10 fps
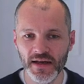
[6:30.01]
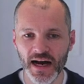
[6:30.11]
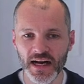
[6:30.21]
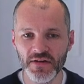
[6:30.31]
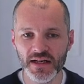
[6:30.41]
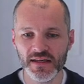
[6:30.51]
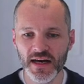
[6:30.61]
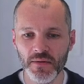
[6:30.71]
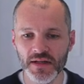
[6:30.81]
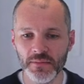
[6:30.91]
And if I decide
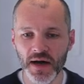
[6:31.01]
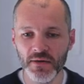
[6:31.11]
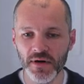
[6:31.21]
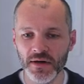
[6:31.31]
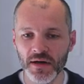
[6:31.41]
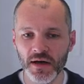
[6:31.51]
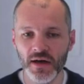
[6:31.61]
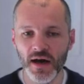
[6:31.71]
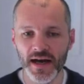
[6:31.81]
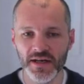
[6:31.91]
I want to buy one,
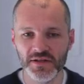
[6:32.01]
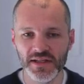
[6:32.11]
I can just